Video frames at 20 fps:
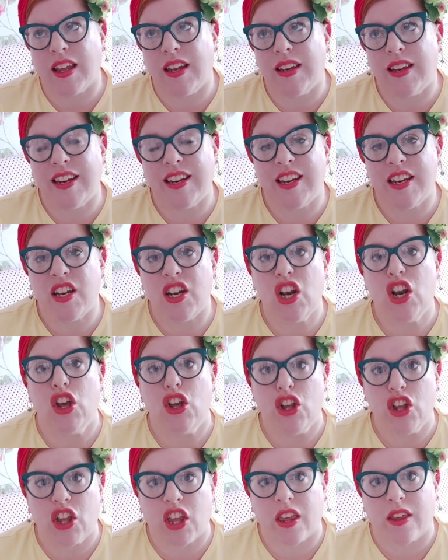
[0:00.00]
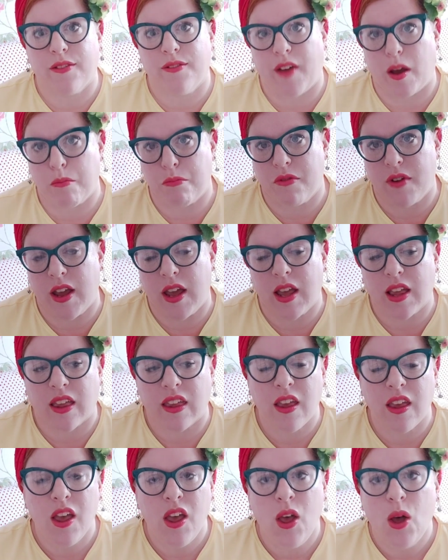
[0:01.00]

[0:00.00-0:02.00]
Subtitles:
a linen look fabric,